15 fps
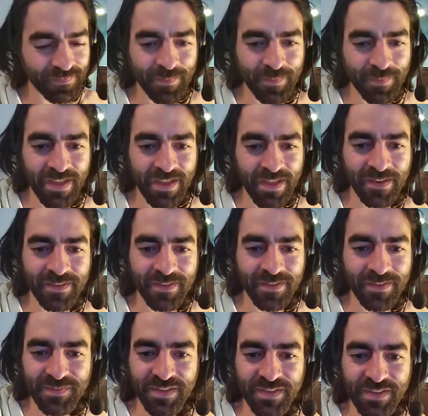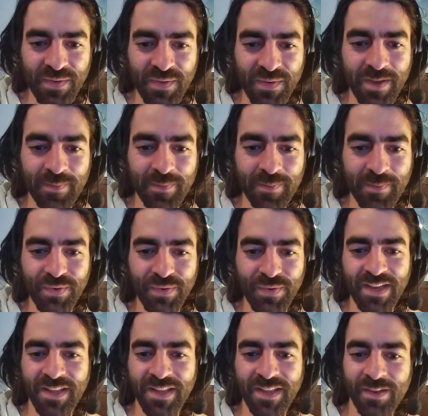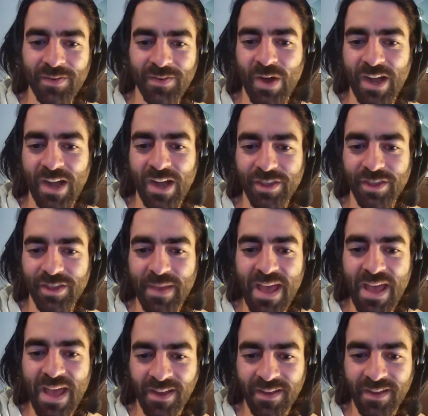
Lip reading: end this video and upload it, and then watch it back,